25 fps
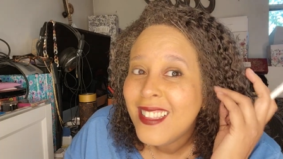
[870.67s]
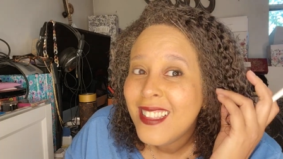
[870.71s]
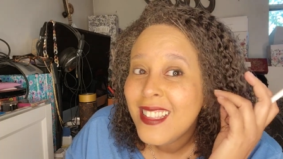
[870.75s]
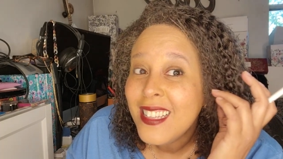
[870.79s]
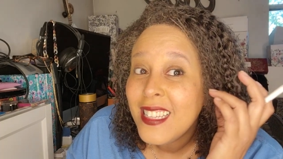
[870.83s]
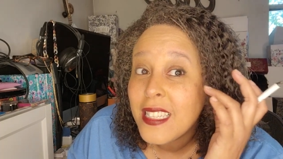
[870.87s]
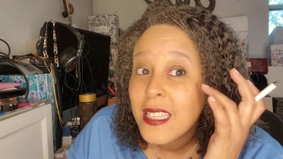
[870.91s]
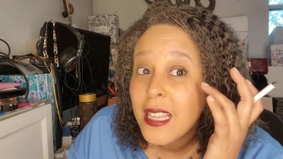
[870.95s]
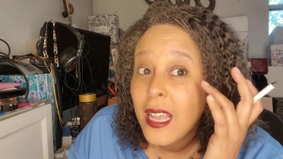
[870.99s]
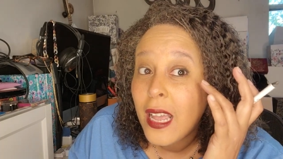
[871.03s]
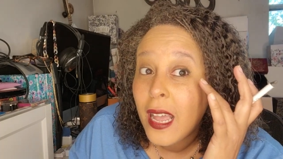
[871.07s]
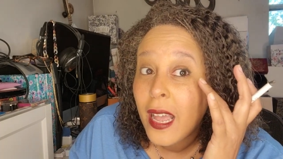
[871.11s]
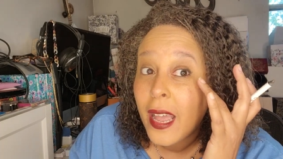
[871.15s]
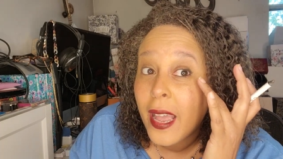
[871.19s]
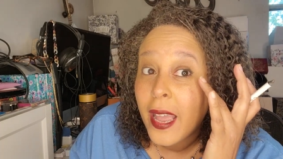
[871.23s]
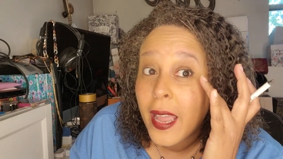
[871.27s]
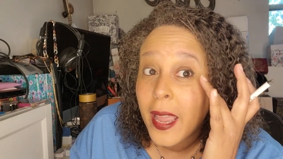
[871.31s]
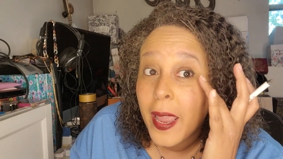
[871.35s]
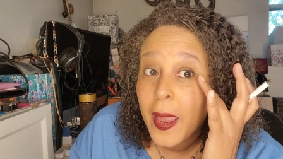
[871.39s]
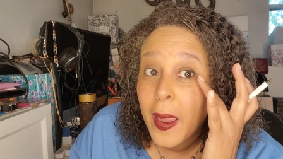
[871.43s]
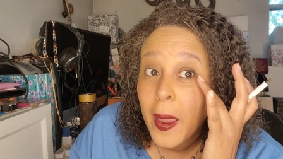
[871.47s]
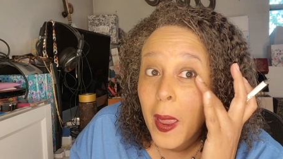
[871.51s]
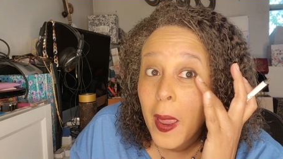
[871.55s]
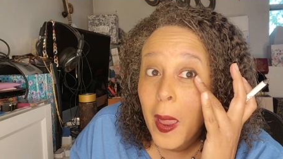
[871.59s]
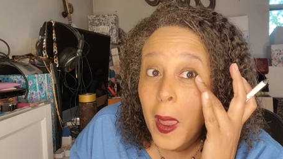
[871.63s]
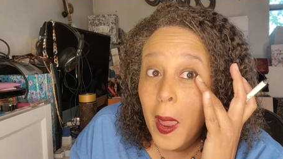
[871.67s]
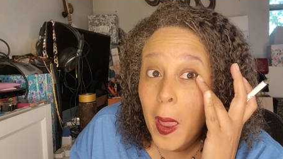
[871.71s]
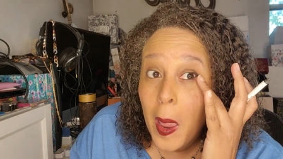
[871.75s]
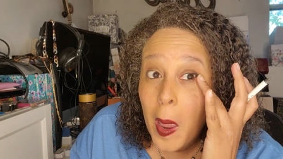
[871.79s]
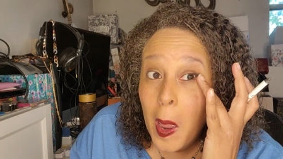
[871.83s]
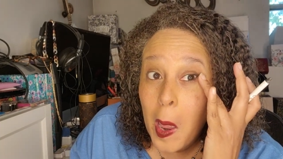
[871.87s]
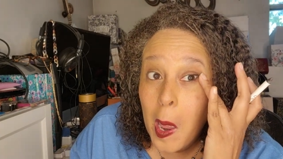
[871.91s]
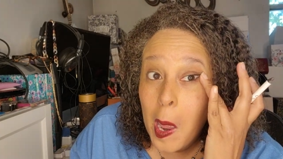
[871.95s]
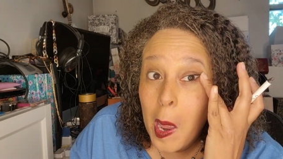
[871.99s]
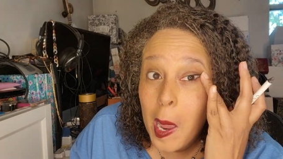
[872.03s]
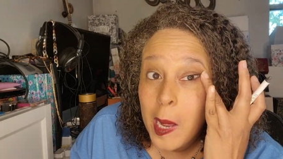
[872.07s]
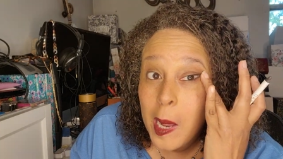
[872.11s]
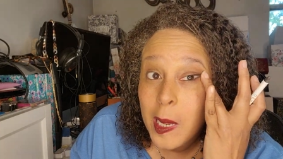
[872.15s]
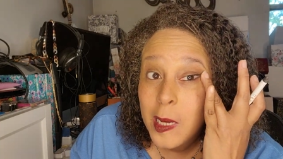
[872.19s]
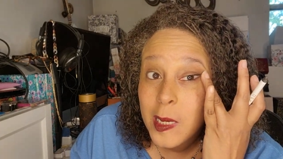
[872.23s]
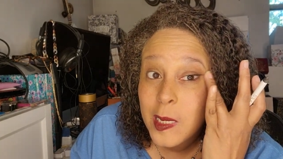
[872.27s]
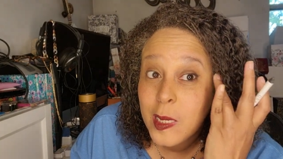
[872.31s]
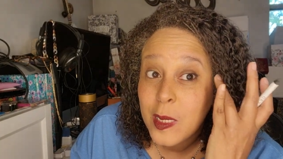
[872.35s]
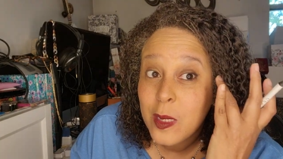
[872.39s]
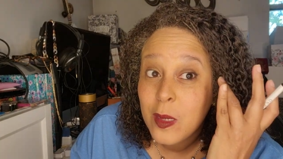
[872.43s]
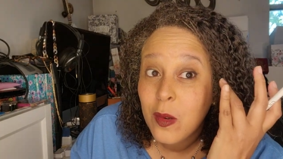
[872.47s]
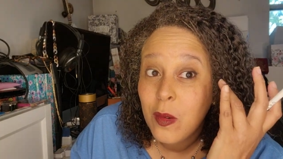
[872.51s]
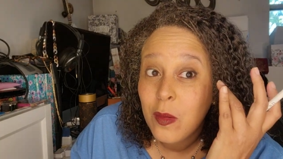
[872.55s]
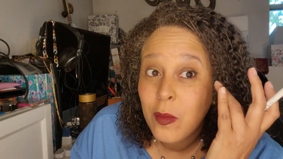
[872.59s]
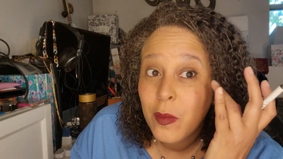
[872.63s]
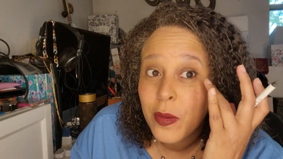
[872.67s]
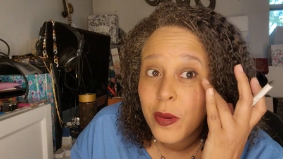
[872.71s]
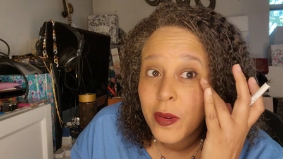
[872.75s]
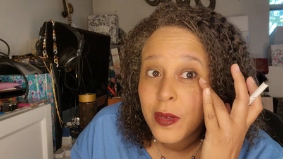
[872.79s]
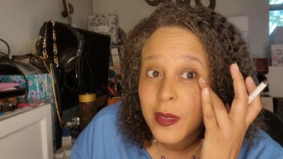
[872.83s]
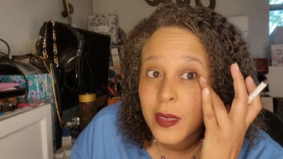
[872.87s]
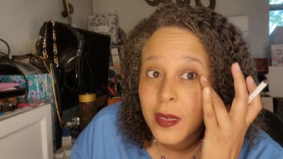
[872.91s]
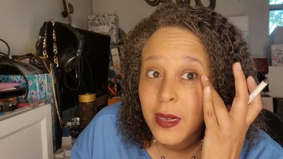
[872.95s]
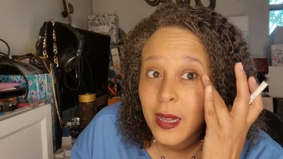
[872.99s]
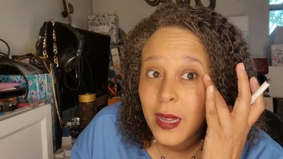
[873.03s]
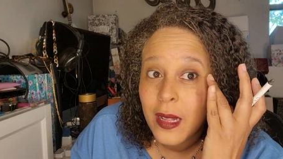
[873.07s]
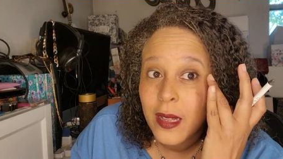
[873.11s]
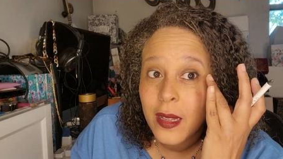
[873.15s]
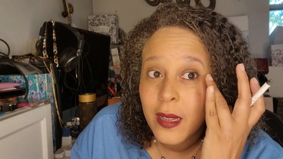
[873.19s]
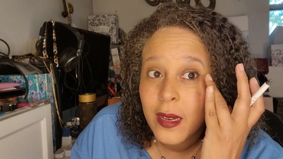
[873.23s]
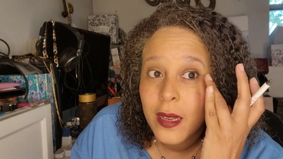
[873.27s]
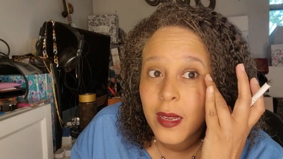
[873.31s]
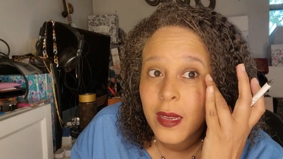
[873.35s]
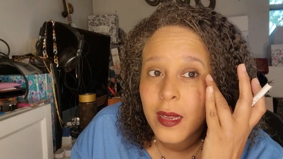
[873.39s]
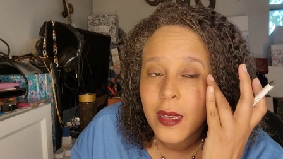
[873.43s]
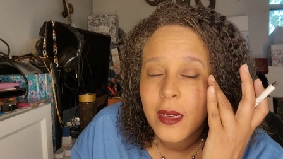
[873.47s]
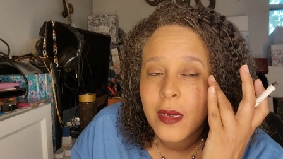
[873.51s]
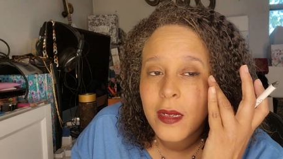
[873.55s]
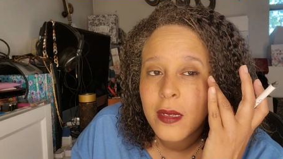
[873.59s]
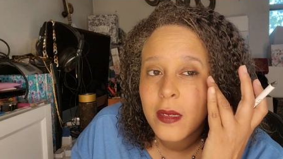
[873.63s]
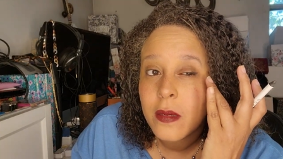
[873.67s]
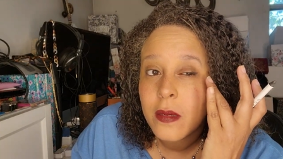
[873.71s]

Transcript: this, eye has its own personality.